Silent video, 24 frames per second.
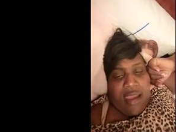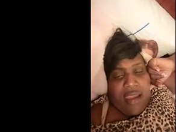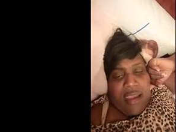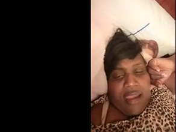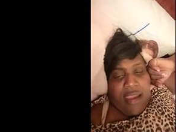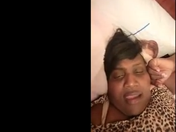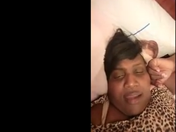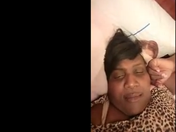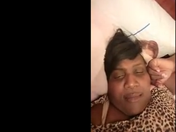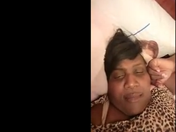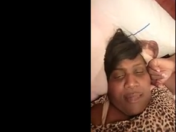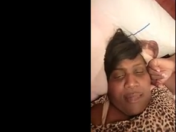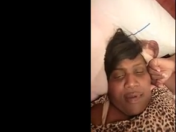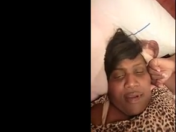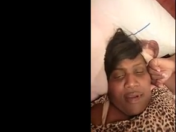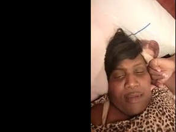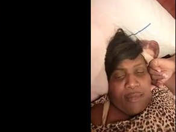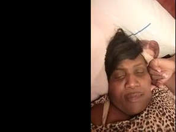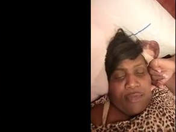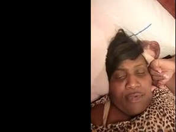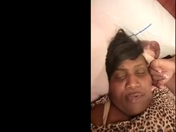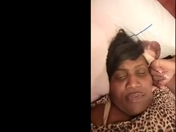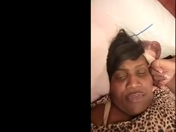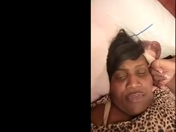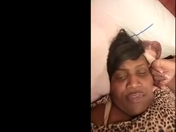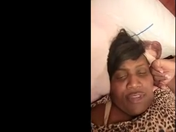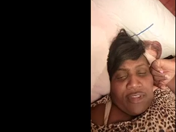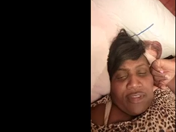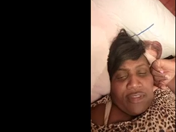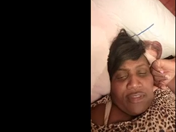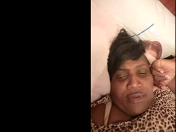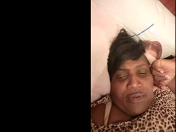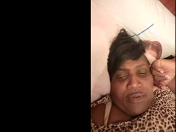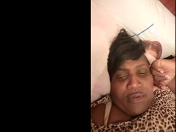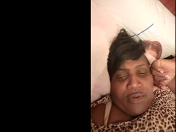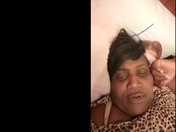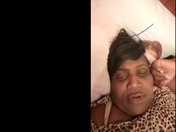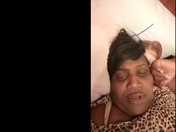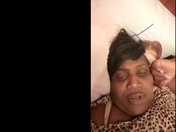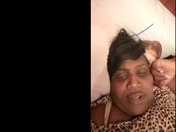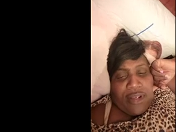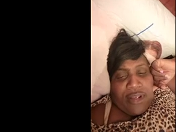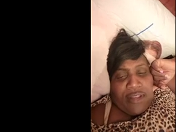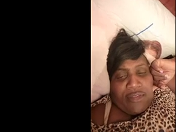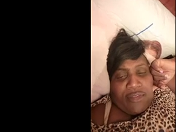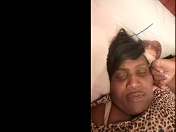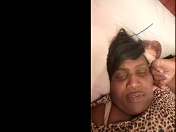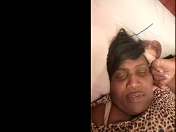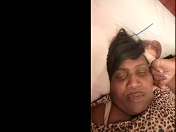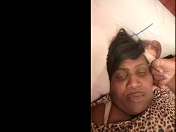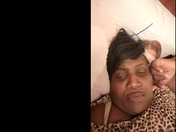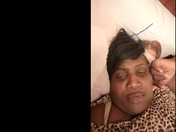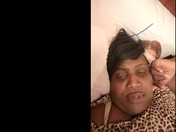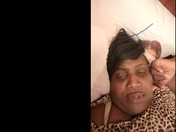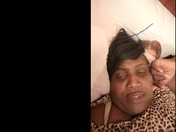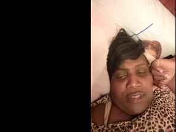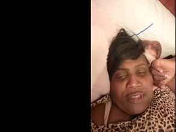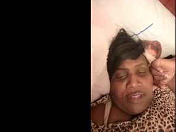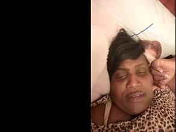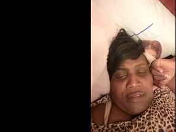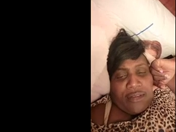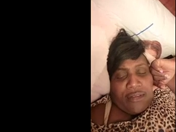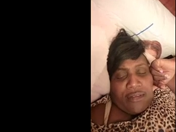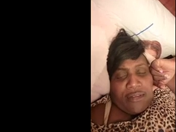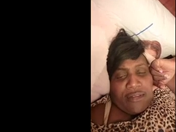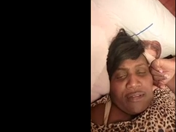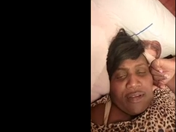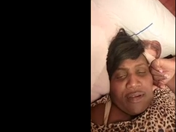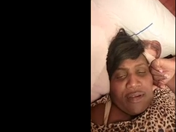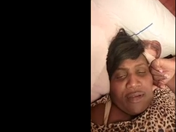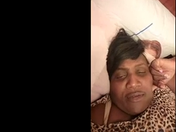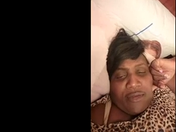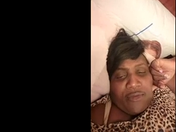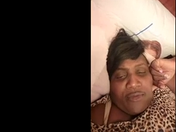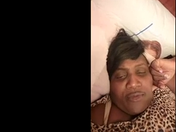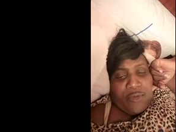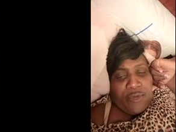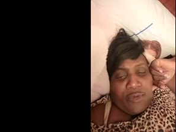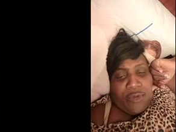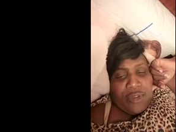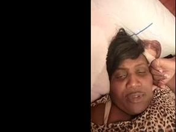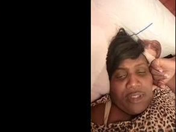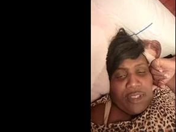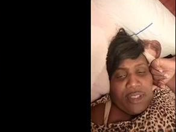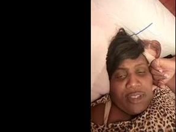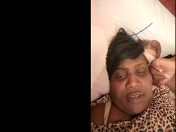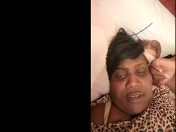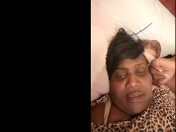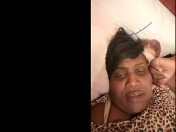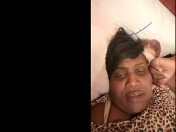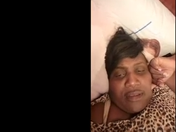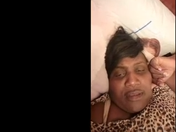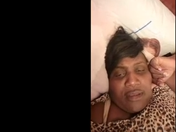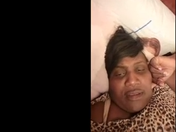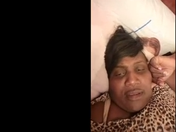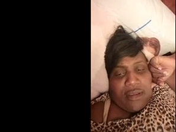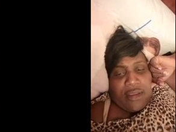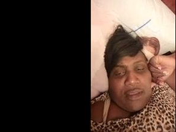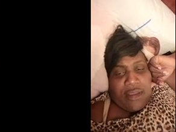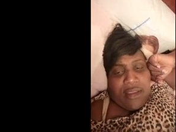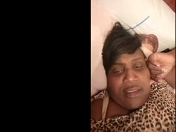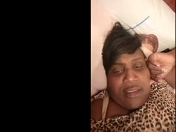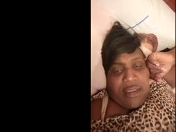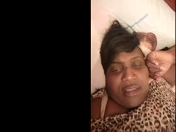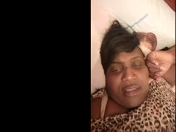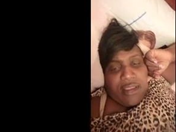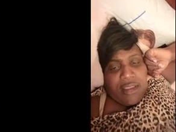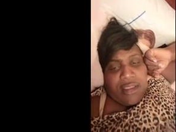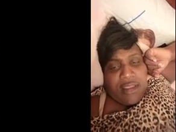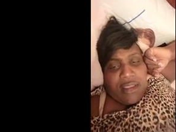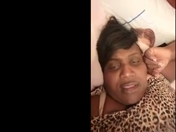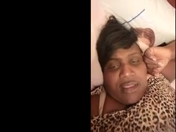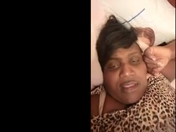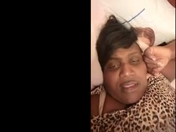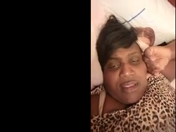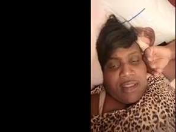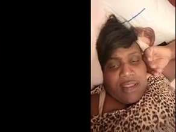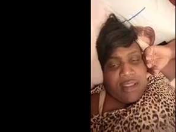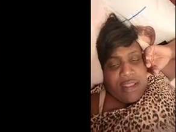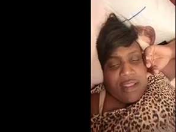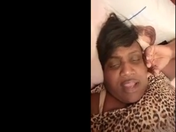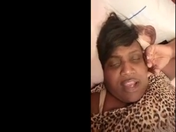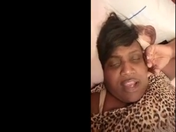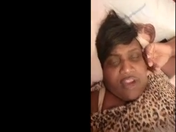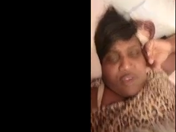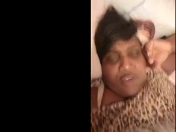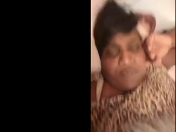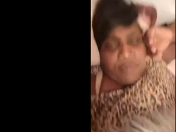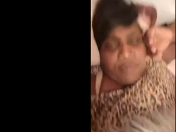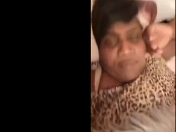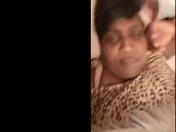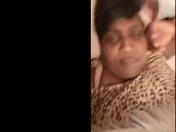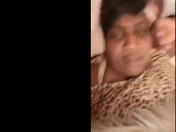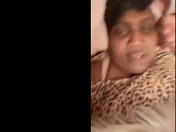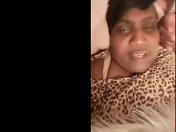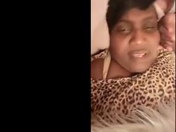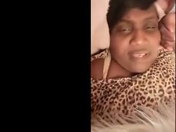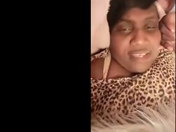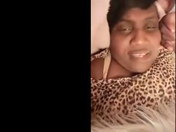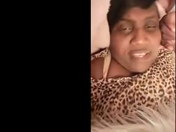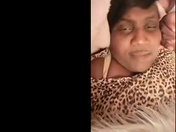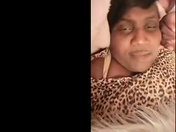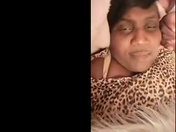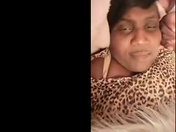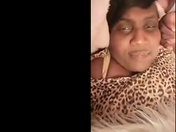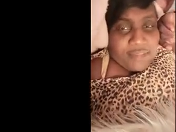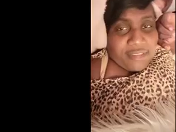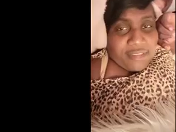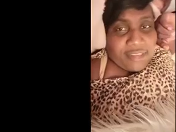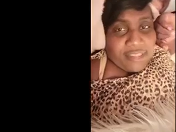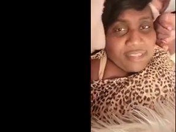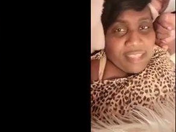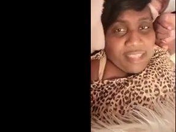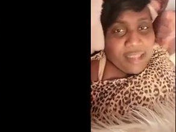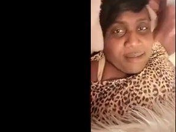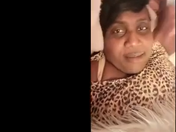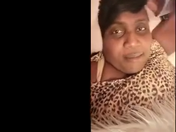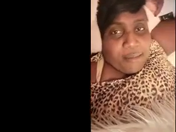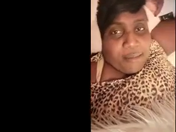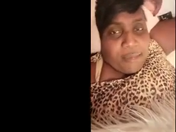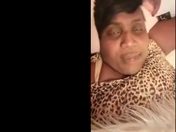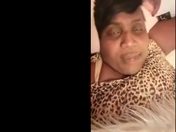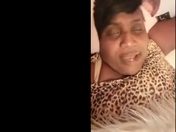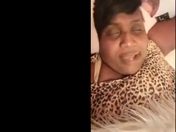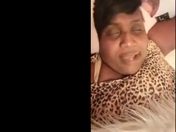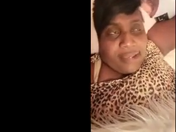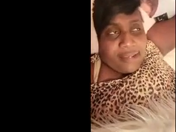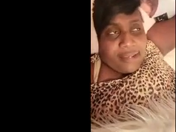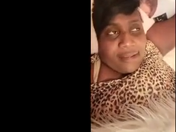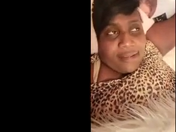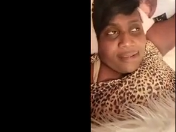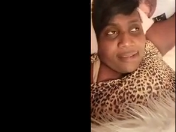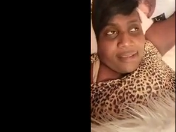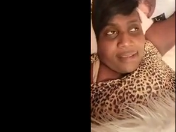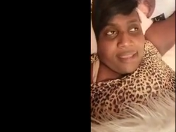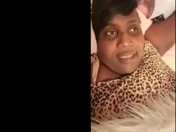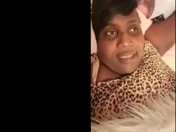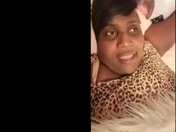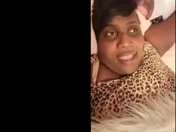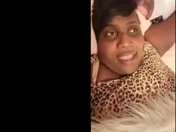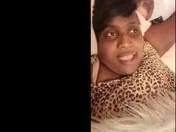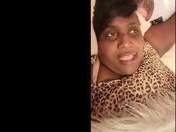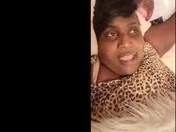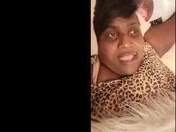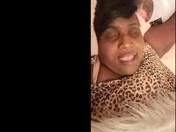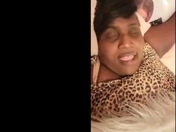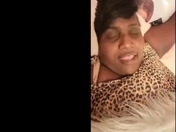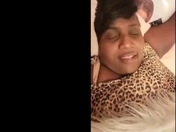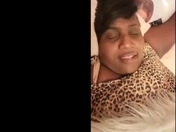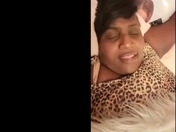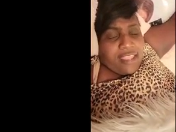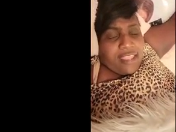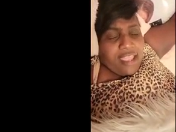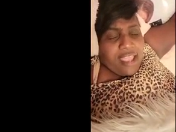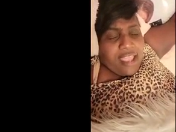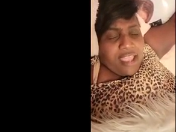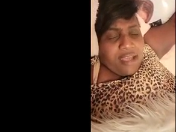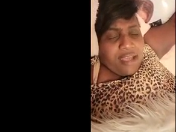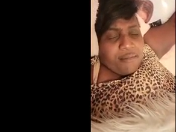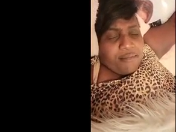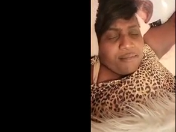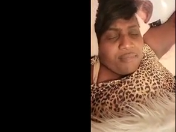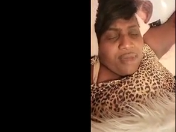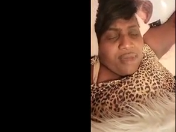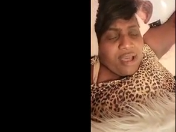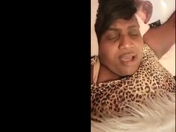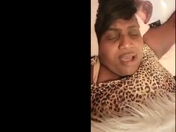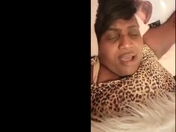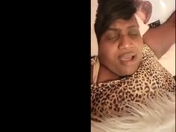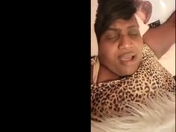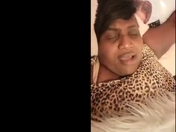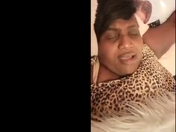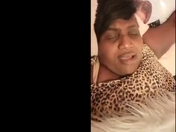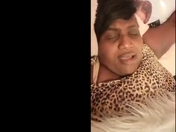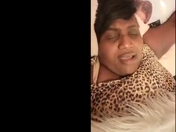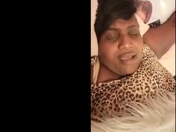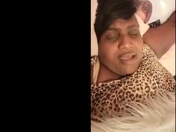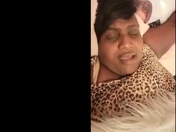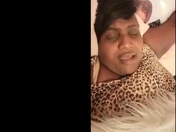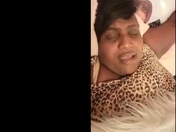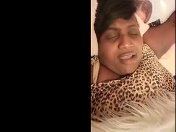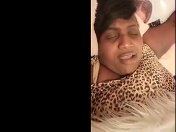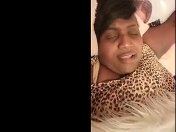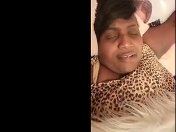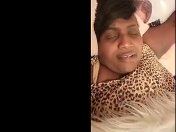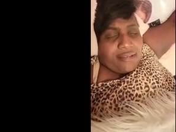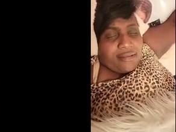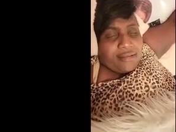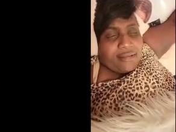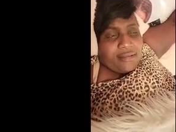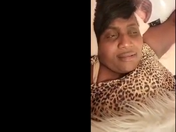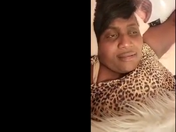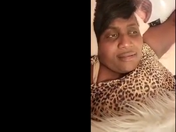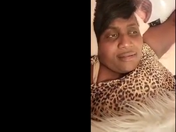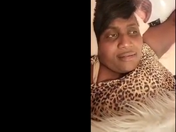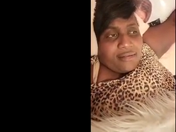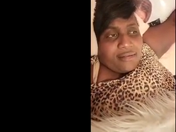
I am almost there's a coconut sweet potato sorrel fruit cake. I remember the name is Nyambad. Nyambad.